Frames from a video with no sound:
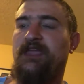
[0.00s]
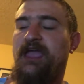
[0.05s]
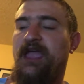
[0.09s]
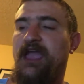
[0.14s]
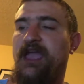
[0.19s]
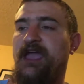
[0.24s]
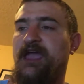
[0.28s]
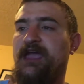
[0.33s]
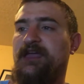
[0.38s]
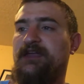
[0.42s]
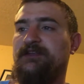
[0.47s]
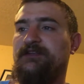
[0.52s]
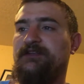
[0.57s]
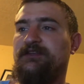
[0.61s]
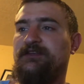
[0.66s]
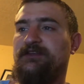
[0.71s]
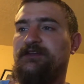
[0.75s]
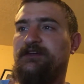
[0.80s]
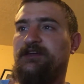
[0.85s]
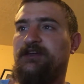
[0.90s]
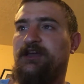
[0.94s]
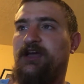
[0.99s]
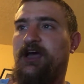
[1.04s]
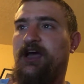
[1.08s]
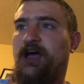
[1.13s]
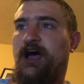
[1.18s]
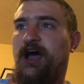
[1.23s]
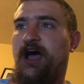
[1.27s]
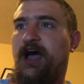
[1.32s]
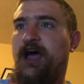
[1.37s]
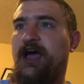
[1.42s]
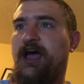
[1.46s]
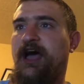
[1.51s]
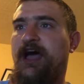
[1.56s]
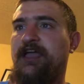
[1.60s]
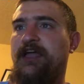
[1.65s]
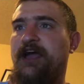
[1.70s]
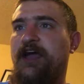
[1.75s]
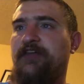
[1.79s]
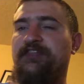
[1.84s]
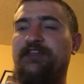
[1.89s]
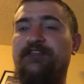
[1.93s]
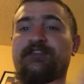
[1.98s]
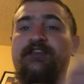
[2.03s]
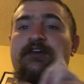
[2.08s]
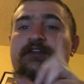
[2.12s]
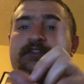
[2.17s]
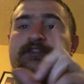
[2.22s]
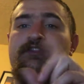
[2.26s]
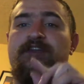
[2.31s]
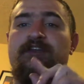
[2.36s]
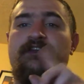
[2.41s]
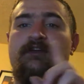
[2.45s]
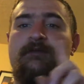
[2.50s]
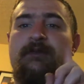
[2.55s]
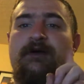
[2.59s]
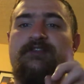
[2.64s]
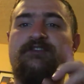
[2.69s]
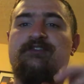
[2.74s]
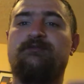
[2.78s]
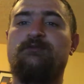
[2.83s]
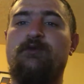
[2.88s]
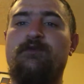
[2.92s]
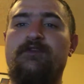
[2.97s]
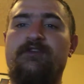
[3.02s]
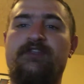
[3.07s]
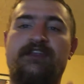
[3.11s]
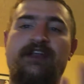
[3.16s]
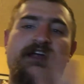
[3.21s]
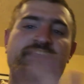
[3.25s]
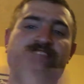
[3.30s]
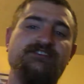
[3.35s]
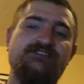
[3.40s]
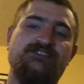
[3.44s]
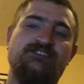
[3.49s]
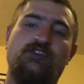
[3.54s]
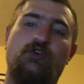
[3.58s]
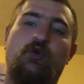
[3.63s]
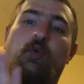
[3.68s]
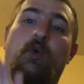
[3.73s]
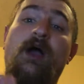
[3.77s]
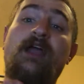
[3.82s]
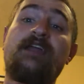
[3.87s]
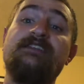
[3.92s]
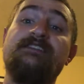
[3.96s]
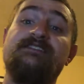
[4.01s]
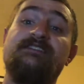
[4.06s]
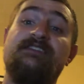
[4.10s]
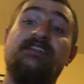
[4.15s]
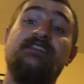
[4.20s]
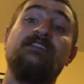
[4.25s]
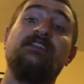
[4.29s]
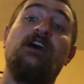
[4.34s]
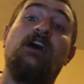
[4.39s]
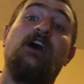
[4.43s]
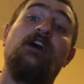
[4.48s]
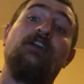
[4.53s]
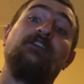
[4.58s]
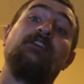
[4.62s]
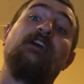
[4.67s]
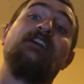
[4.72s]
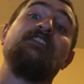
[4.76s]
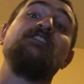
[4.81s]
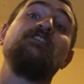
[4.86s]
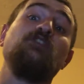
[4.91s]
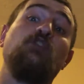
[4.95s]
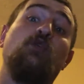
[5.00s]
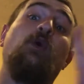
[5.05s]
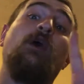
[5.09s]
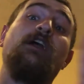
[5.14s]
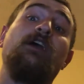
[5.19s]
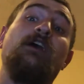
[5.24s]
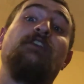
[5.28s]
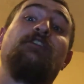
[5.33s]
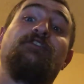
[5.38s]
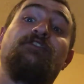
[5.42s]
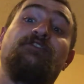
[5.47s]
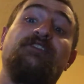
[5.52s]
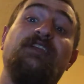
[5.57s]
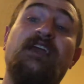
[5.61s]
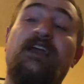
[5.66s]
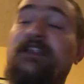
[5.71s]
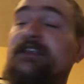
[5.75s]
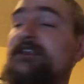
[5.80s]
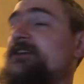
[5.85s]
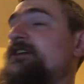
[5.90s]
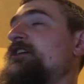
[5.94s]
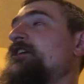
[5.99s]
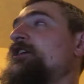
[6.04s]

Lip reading: And I think the other thing about this movie that I just didn't quite understand